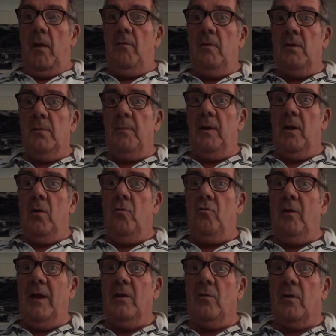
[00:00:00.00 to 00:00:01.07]
there's a big old
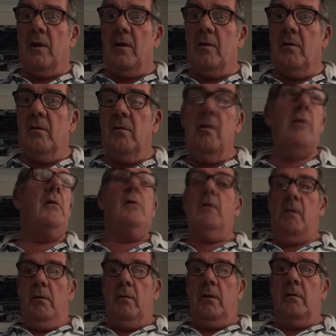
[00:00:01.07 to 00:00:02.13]
rat on it.
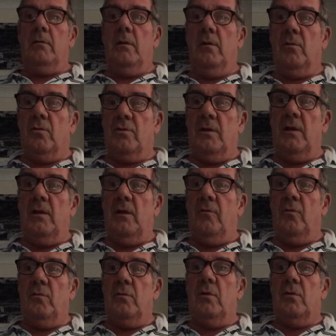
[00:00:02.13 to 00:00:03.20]
I looked at it, I
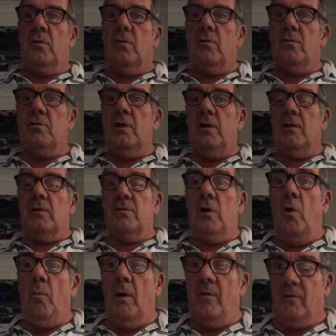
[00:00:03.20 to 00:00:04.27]
thought, gee, there's
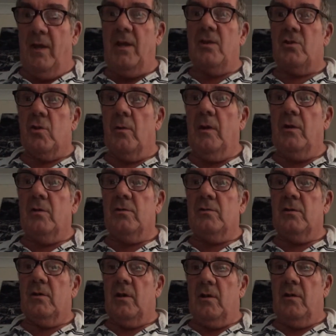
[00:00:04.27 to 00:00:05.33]
no way of getting to it, because,
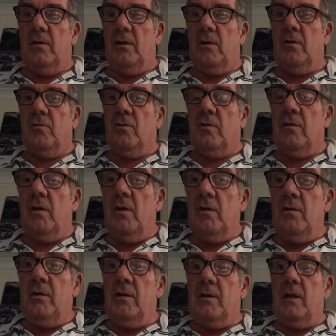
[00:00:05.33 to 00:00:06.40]
you know, you
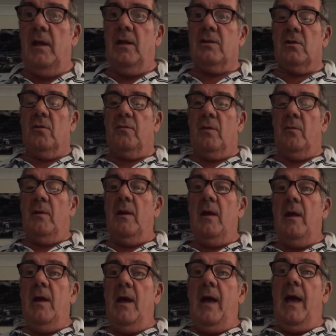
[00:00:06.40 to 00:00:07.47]
could kill yourself and
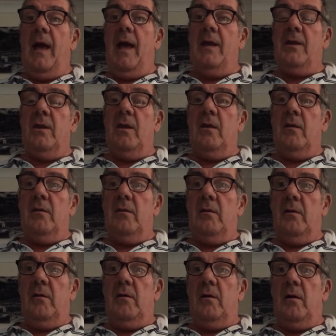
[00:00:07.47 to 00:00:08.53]
everything. And
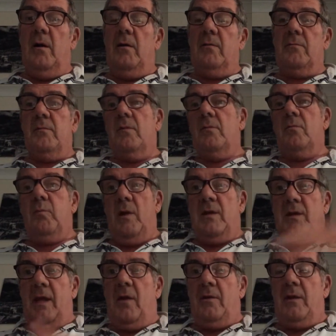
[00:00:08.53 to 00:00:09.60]
I
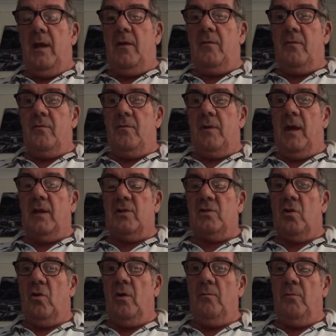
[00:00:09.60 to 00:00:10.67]
went down there the next
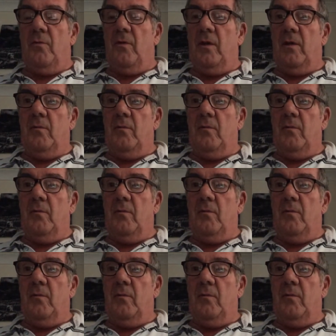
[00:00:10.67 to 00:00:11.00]
time with